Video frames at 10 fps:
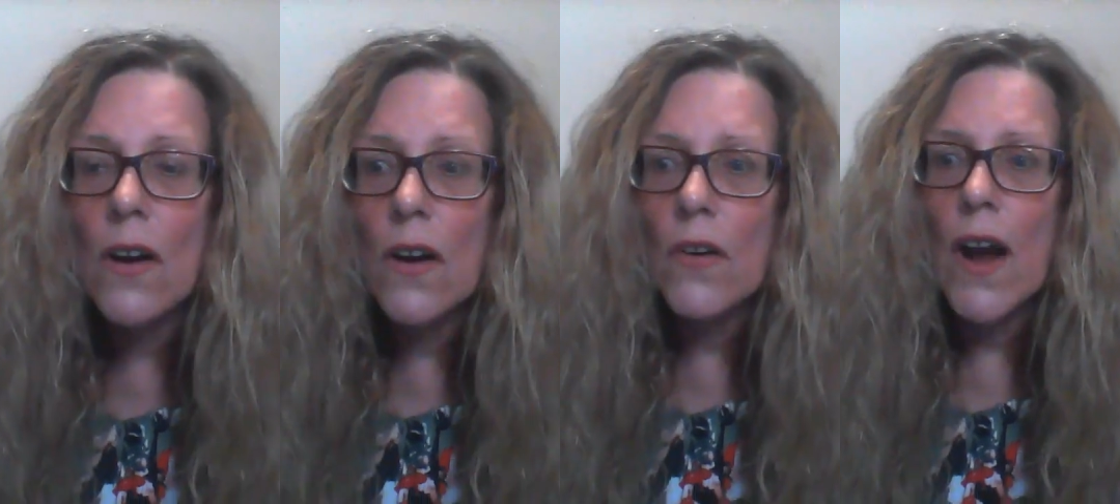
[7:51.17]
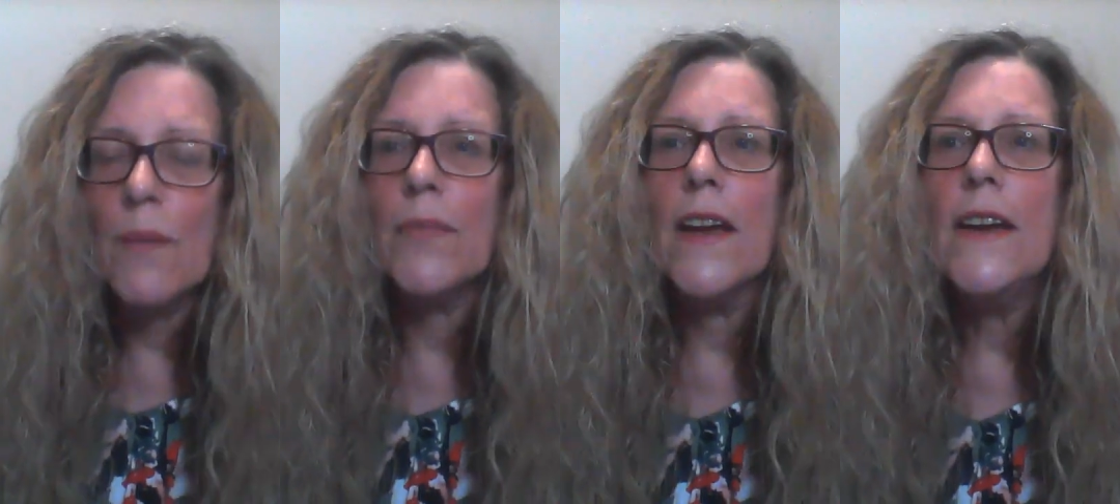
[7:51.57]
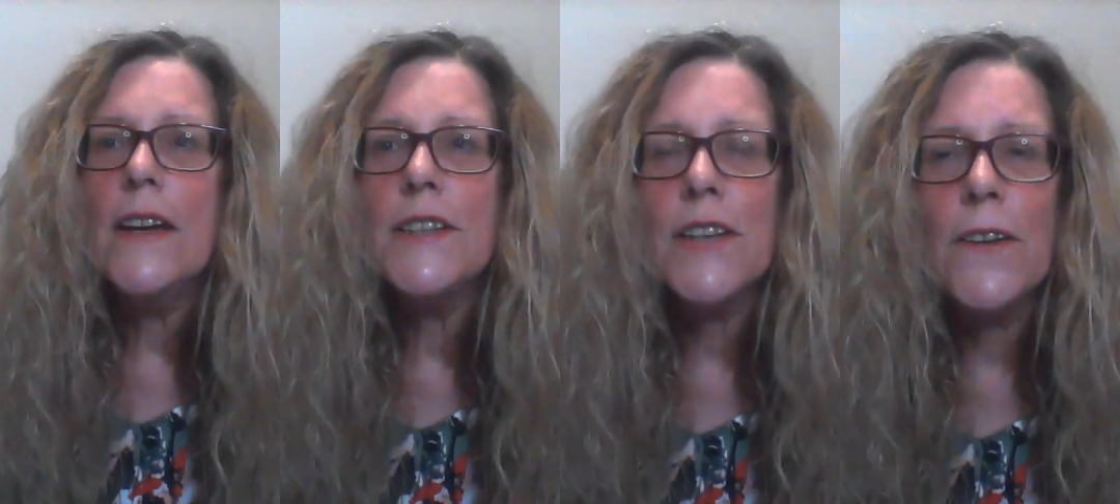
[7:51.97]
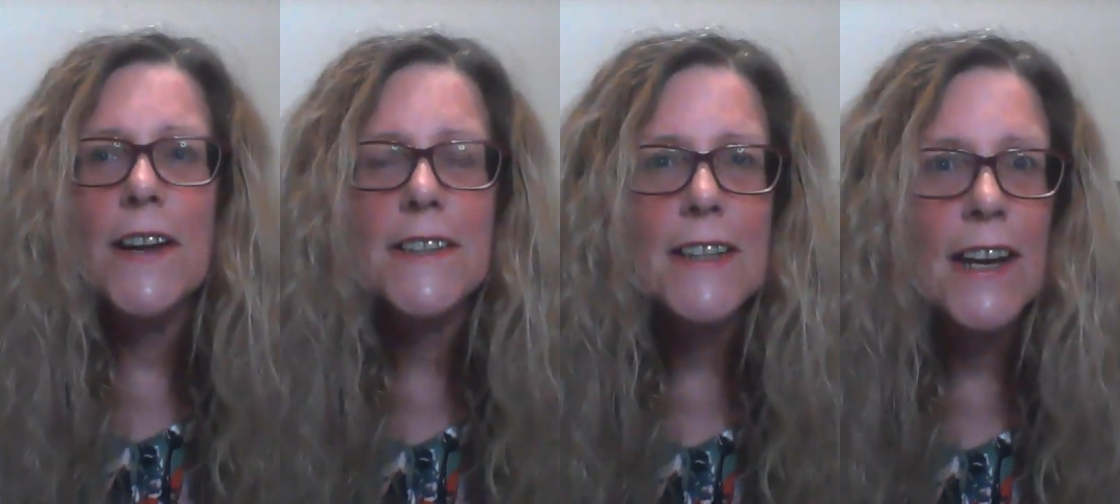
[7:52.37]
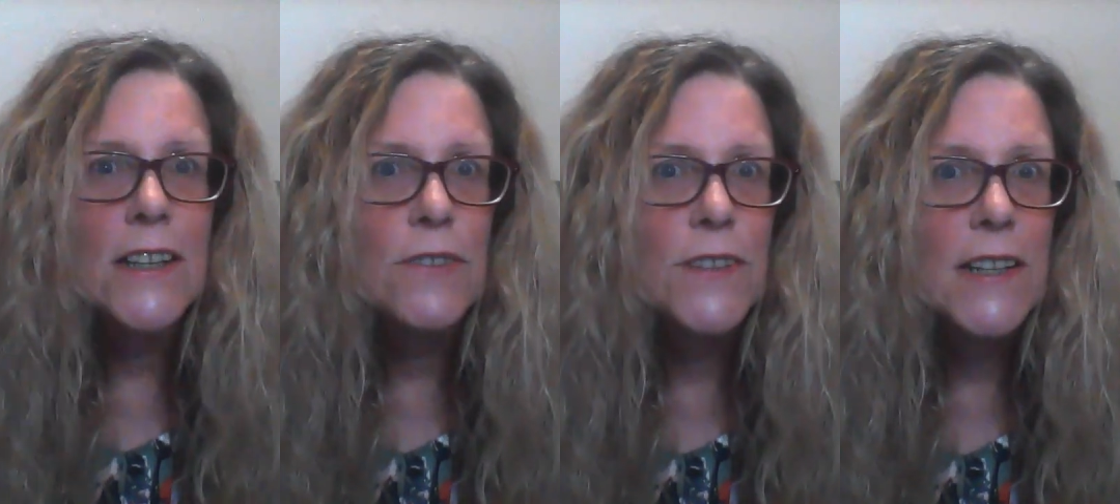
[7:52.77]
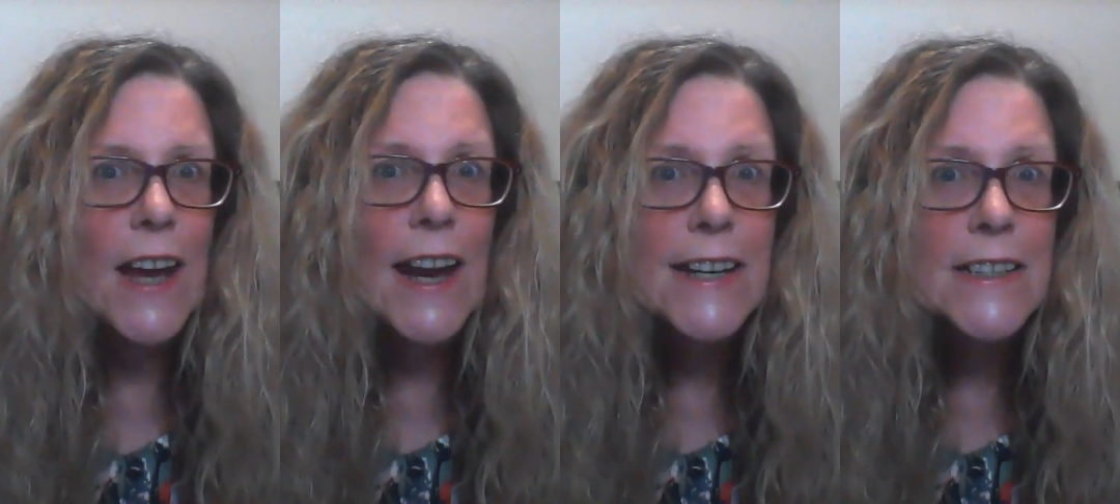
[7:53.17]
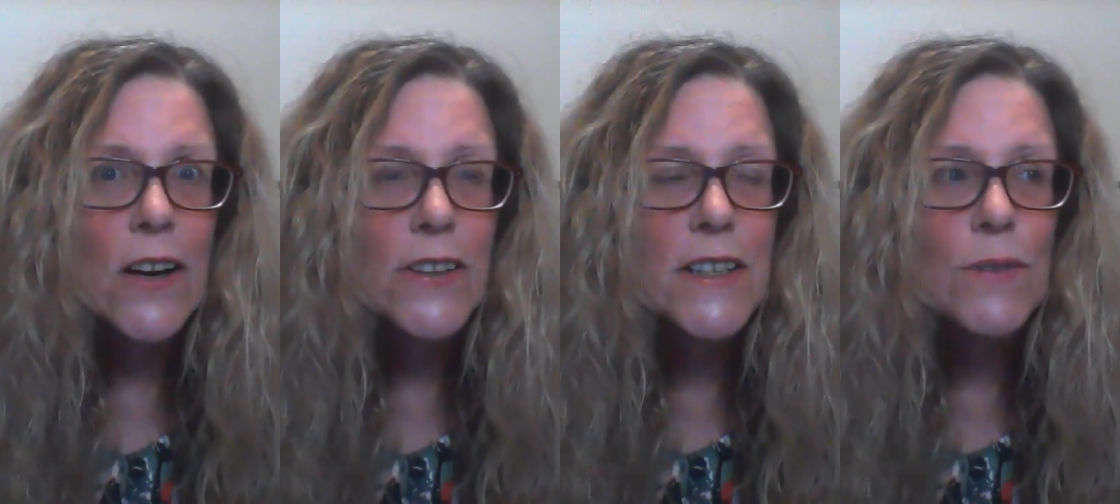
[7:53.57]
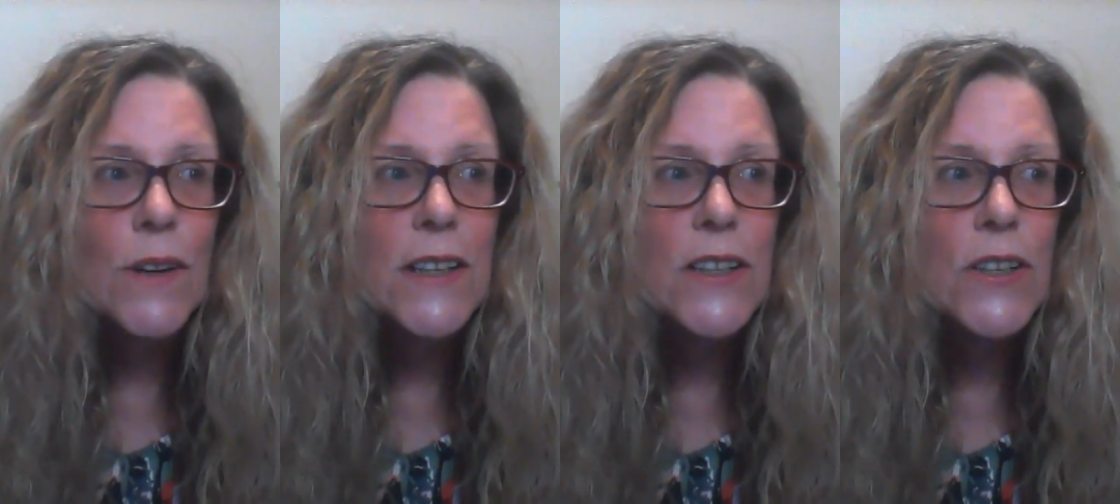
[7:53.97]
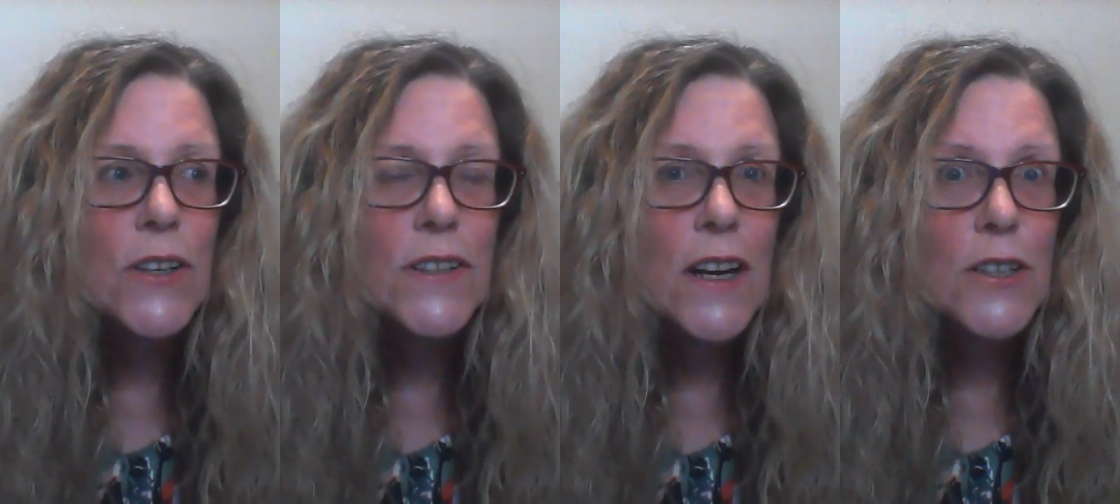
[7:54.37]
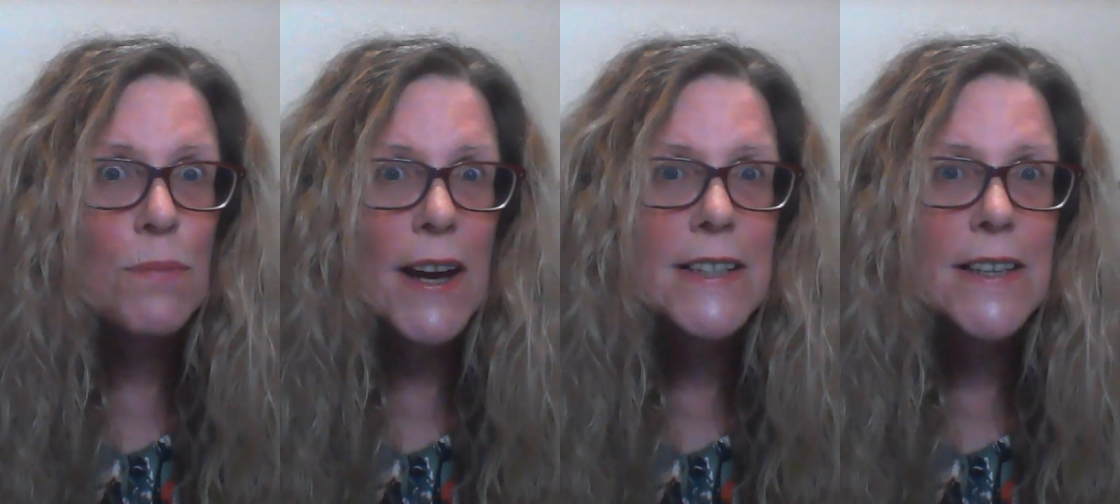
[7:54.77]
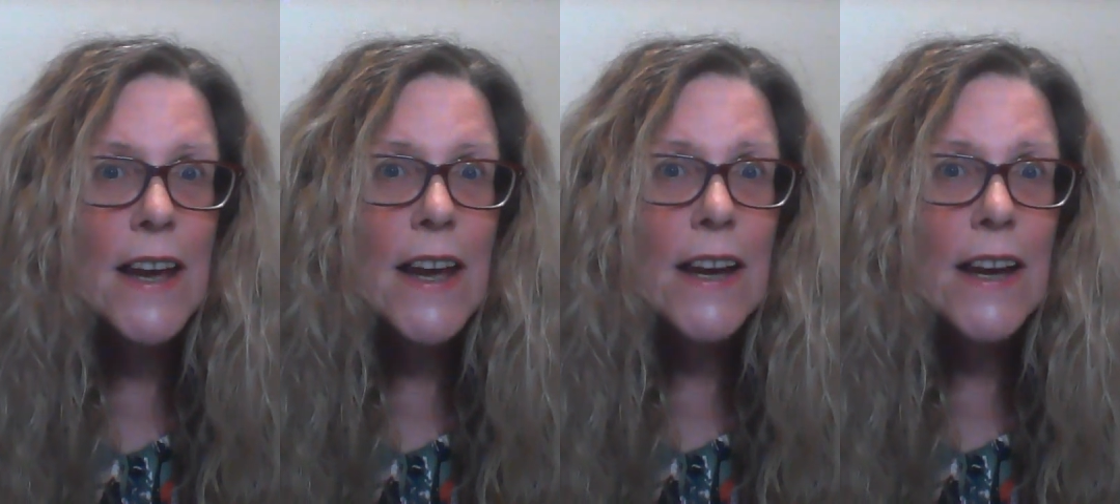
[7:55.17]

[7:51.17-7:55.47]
All right. So that's the end of today's. I just wanted to touch base.